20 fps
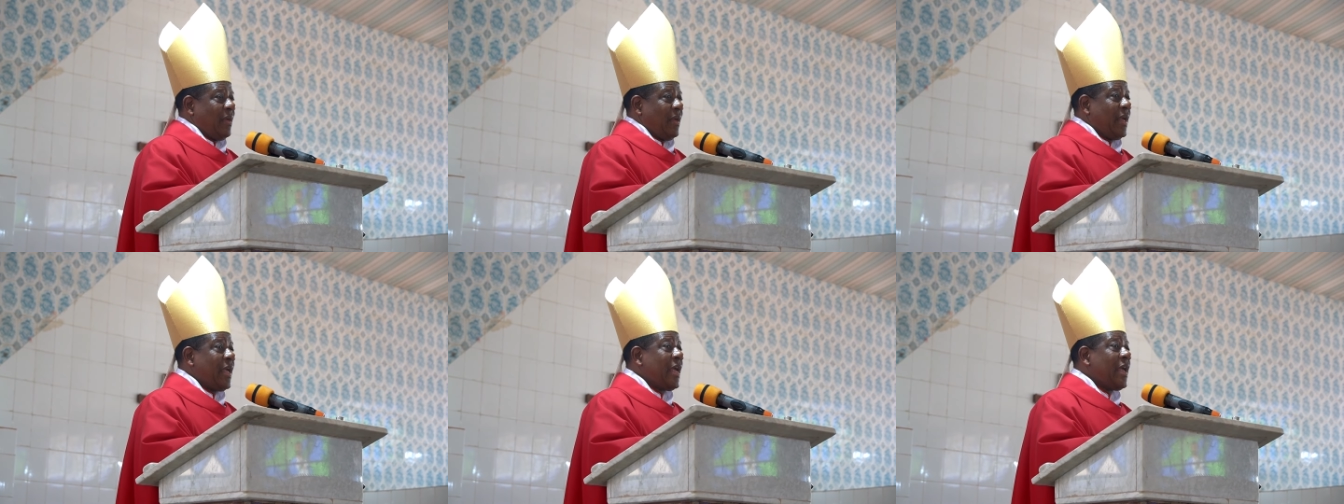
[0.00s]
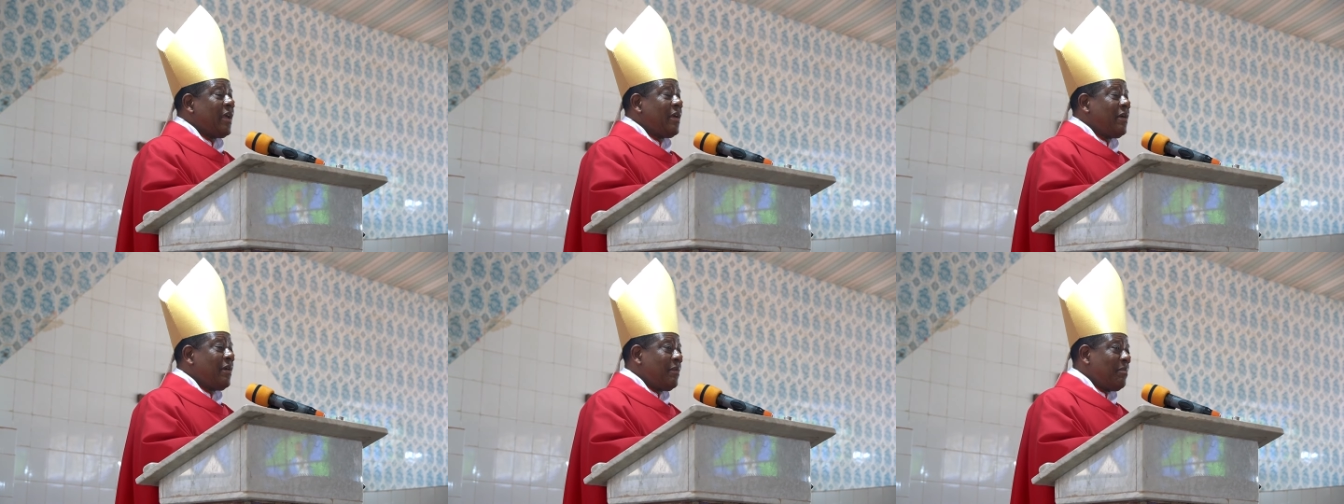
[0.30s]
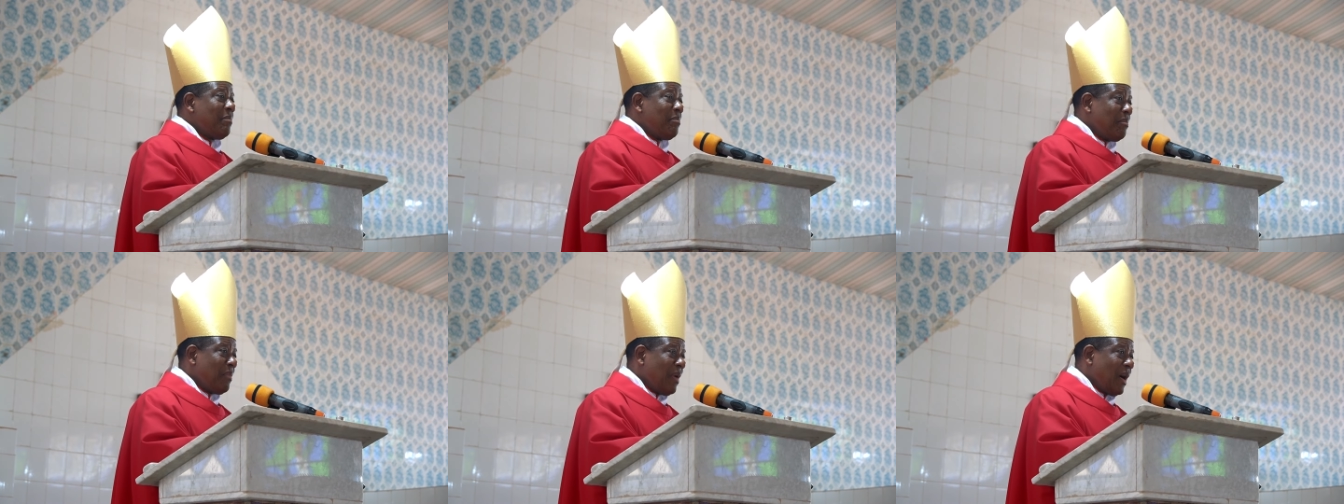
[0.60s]
He
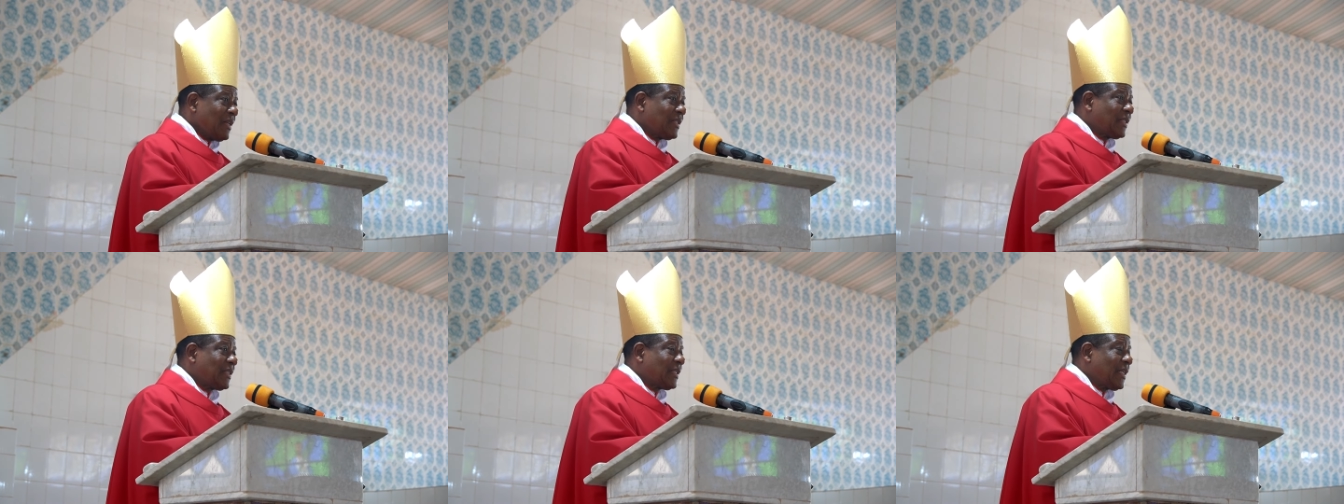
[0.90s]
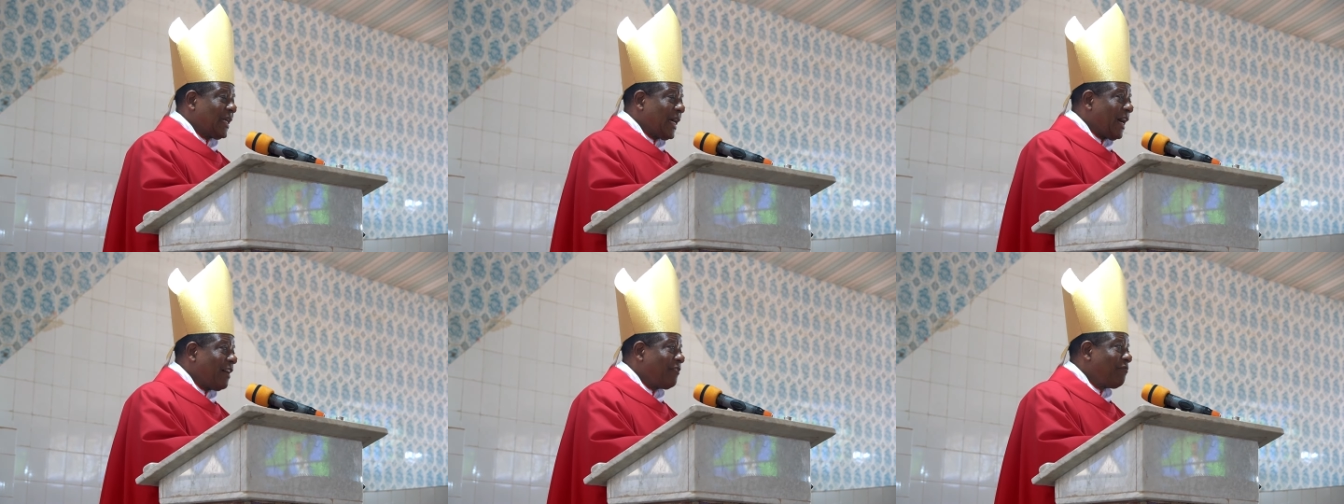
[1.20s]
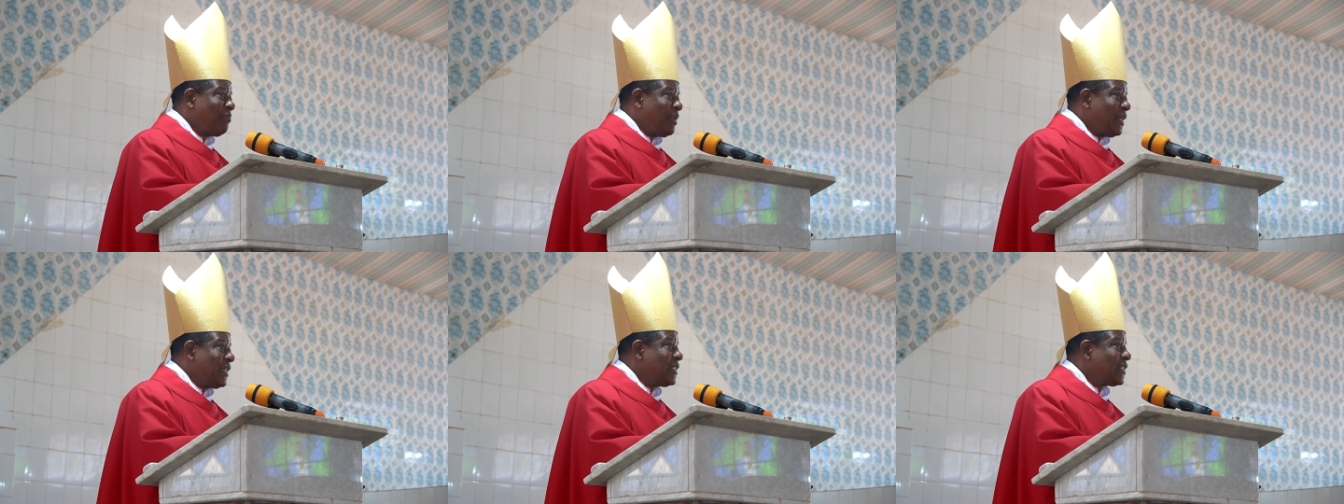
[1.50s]
must
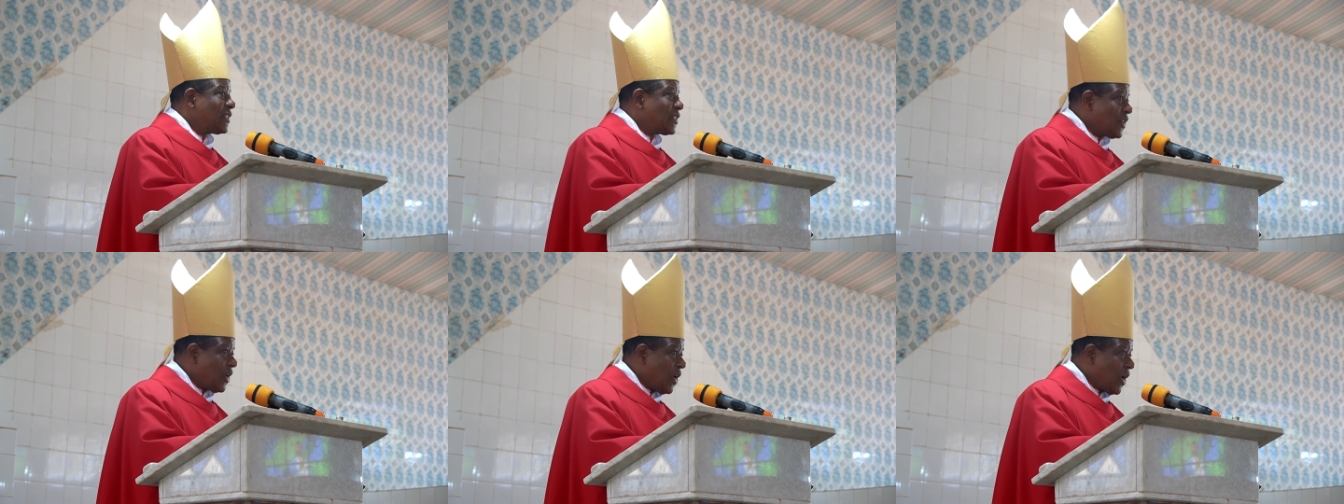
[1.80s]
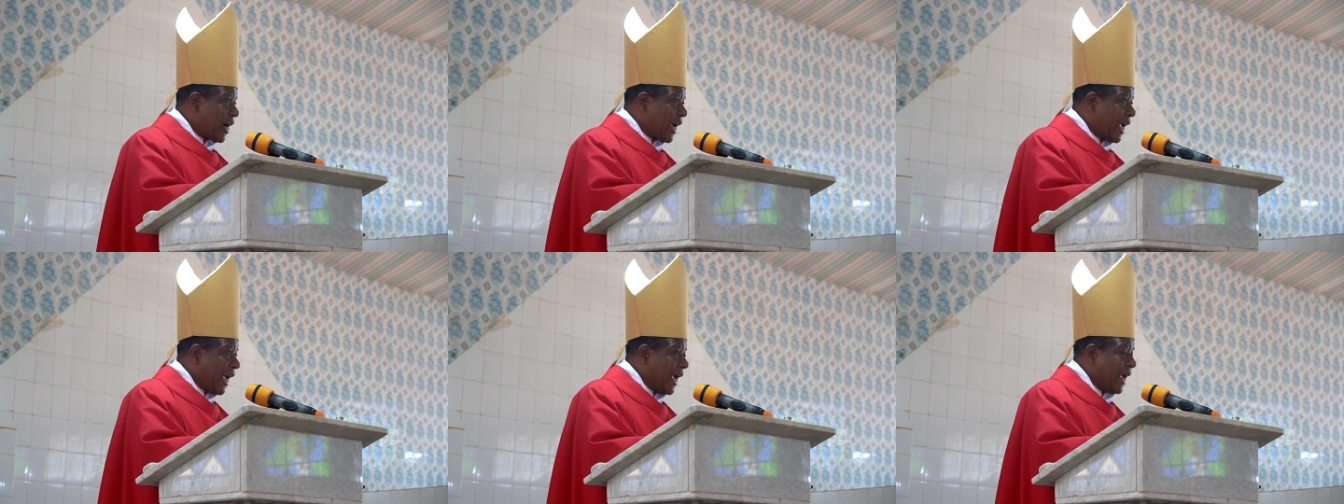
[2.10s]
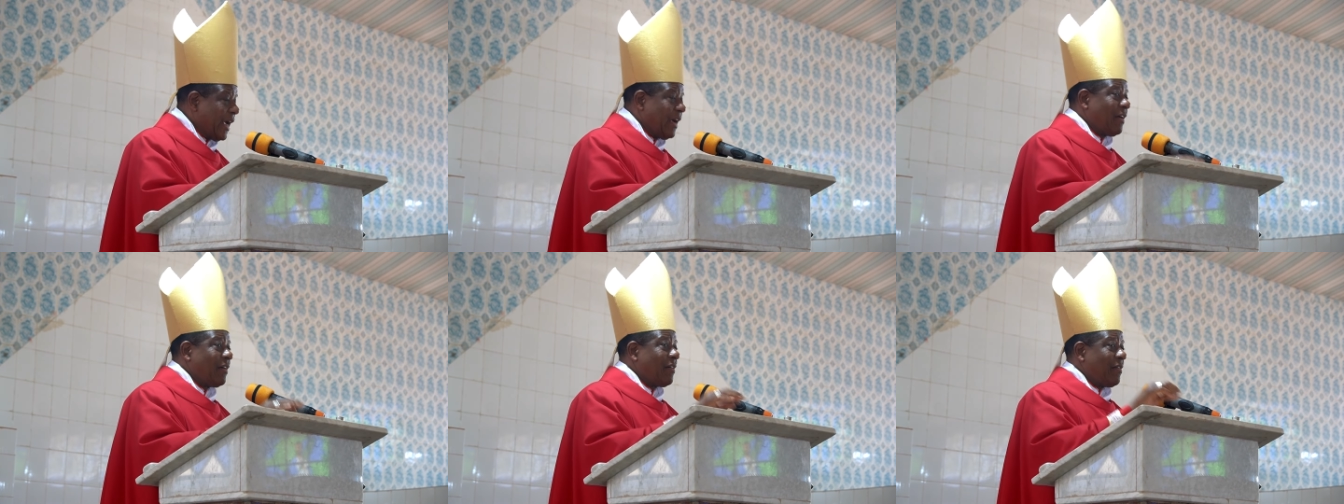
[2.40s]
have been
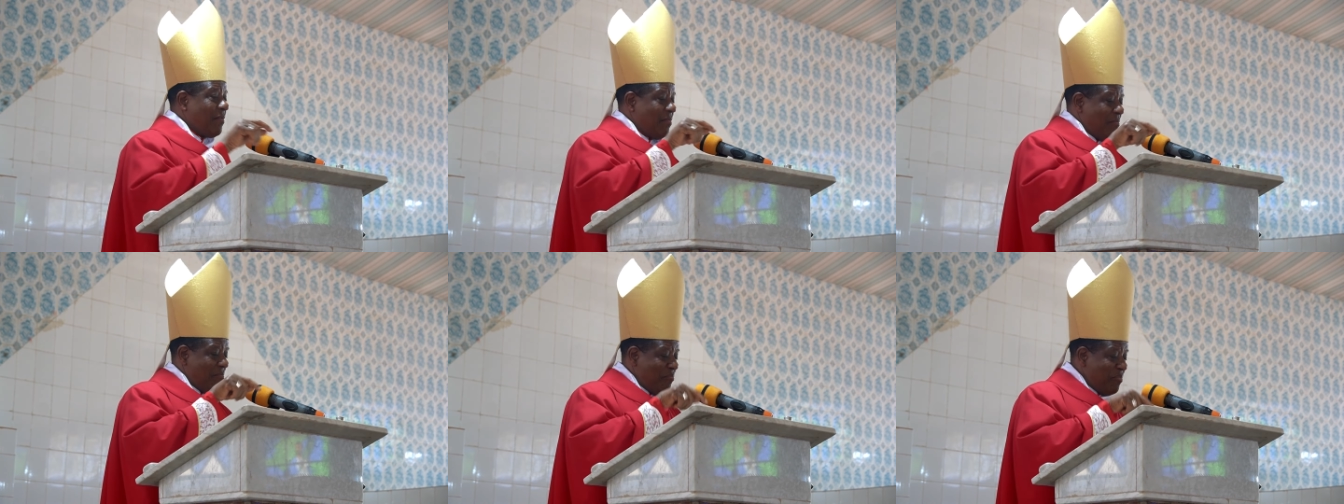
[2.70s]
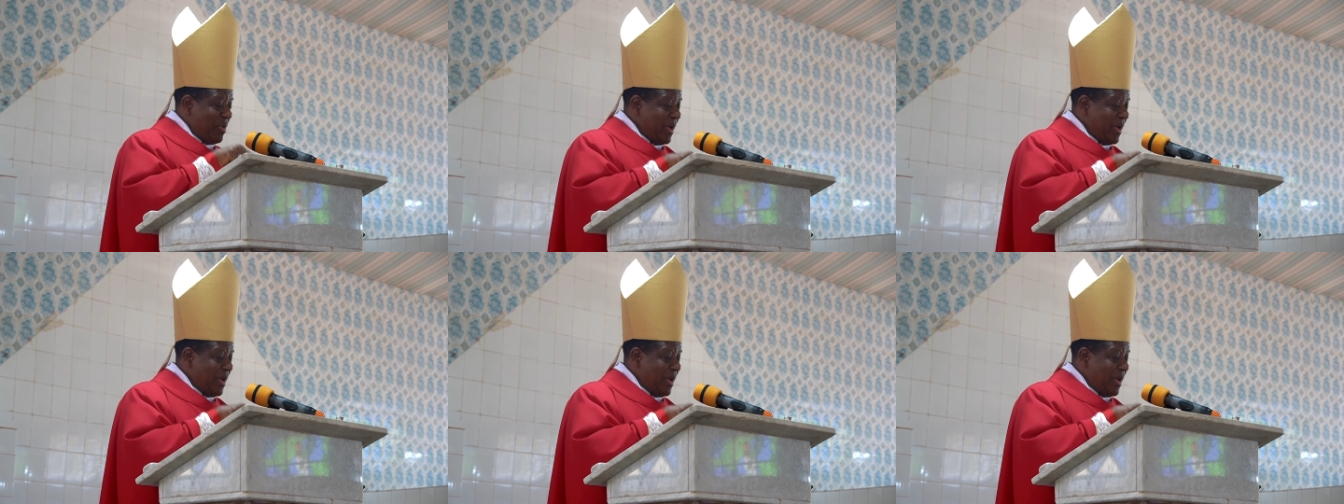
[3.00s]
talking,